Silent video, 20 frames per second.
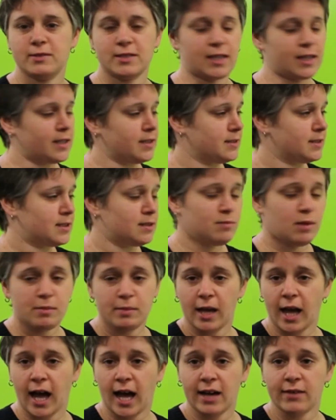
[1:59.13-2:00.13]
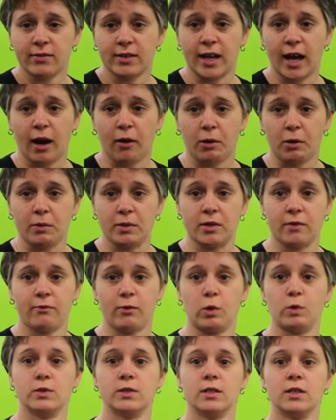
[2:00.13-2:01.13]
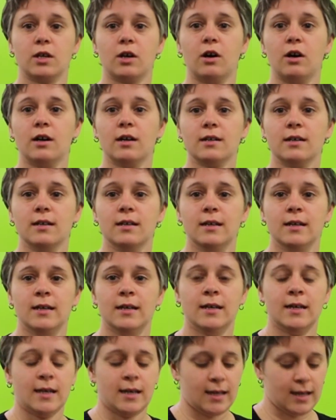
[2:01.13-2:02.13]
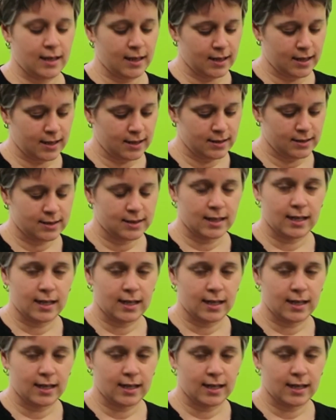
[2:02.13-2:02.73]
seconds to maybe half an hour with a frozen Kong. And